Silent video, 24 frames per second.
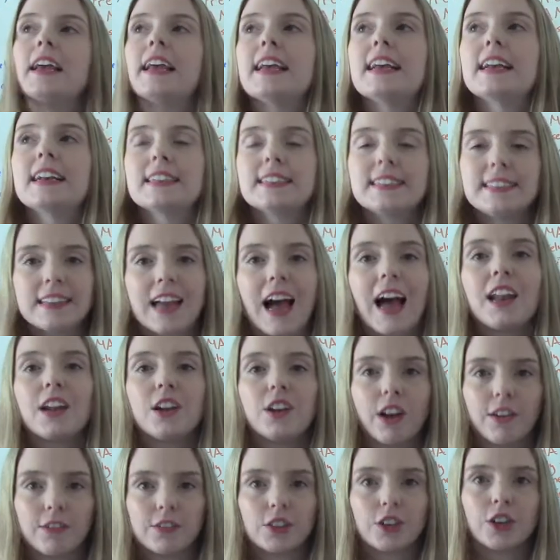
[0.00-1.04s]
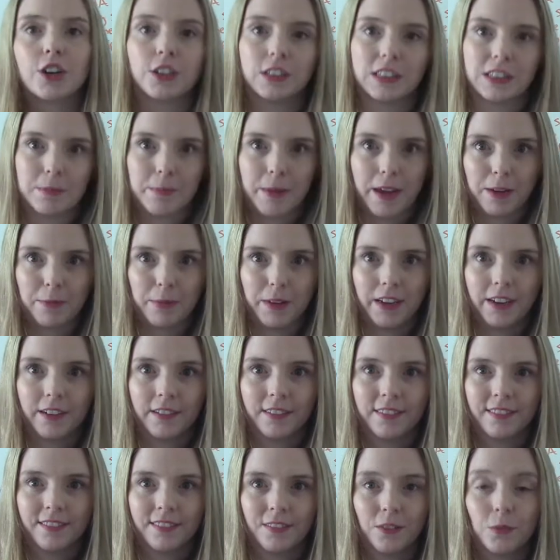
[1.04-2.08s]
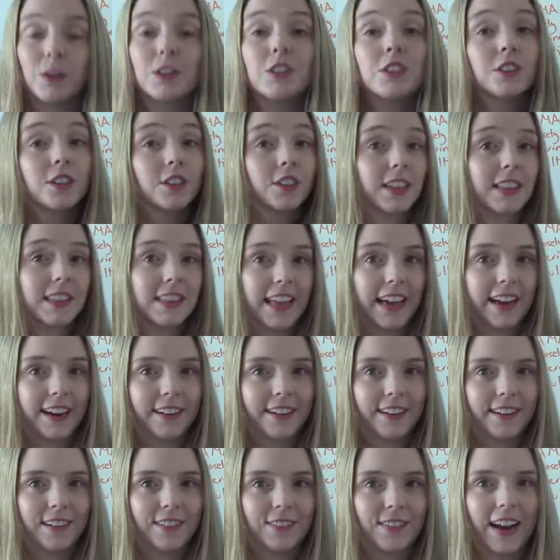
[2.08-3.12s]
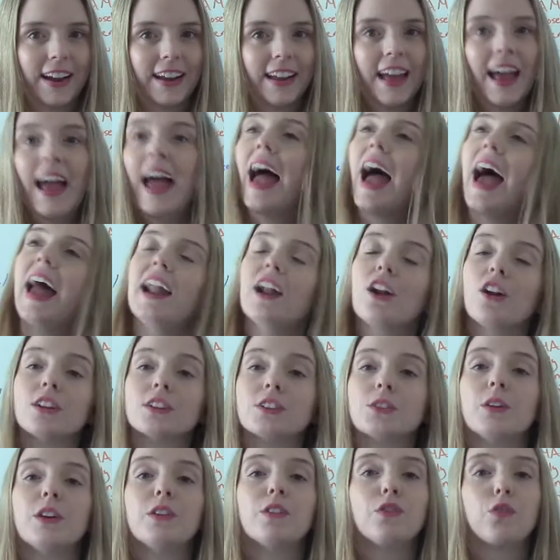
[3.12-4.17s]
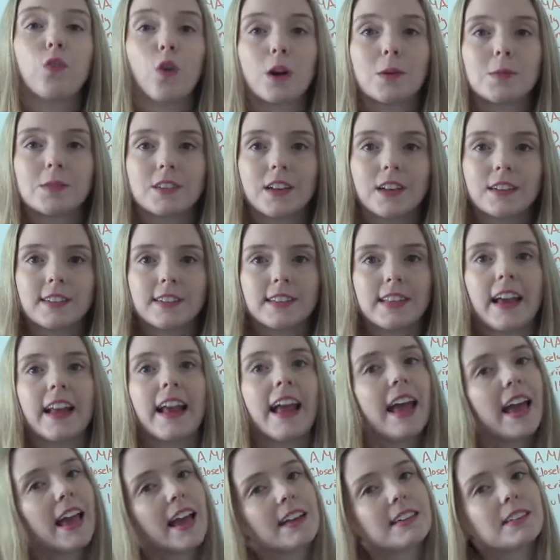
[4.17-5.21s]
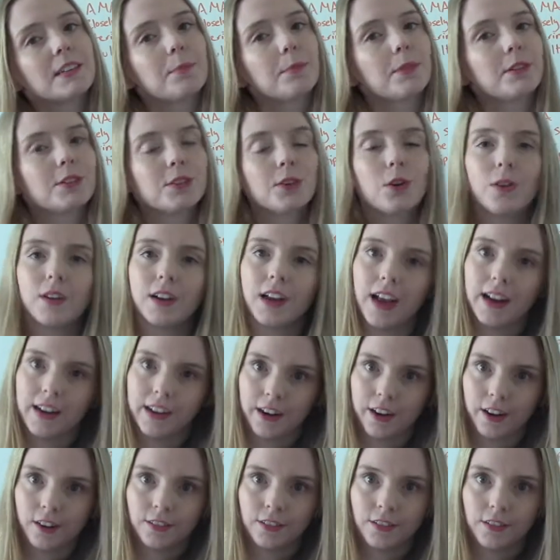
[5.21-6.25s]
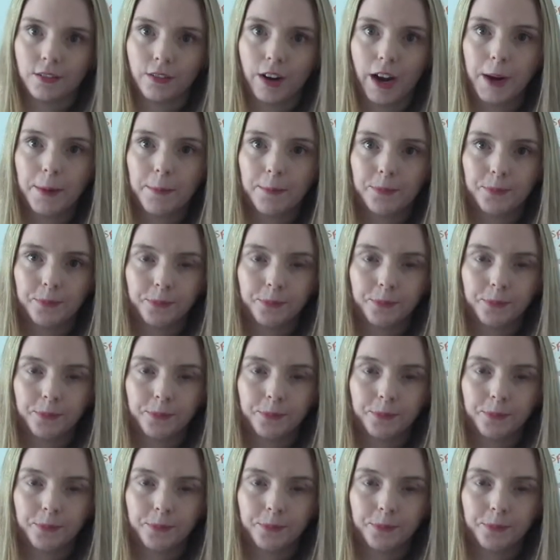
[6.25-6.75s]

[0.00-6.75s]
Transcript: is not enough to hurt the baby, which is a good thing right? And it also informs us that, hey, something's going on here, right?